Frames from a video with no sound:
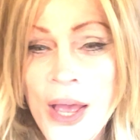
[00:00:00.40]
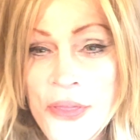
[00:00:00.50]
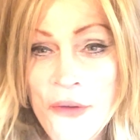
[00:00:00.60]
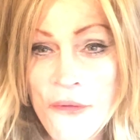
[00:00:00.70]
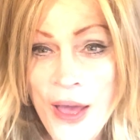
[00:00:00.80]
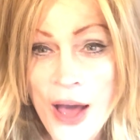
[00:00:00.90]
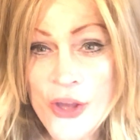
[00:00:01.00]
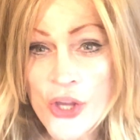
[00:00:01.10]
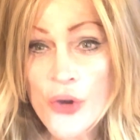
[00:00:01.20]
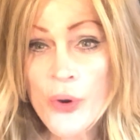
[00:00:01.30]
The
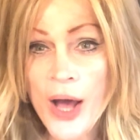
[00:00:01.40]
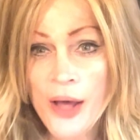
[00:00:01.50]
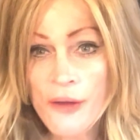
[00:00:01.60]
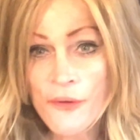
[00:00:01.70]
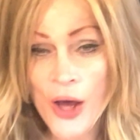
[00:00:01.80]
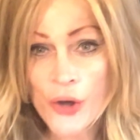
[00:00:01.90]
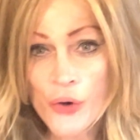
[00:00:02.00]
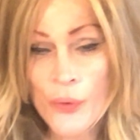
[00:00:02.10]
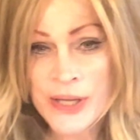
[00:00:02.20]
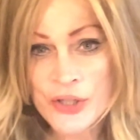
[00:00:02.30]
value of
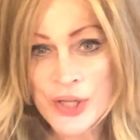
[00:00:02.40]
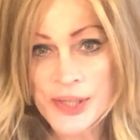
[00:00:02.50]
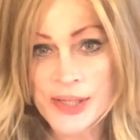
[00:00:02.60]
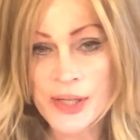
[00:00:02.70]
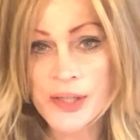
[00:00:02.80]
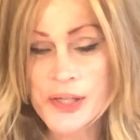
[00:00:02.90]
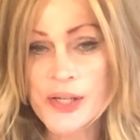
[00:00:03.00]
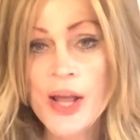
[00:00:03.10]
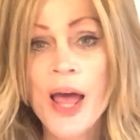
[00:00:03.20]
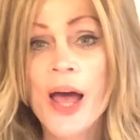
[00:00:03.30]
acquaintances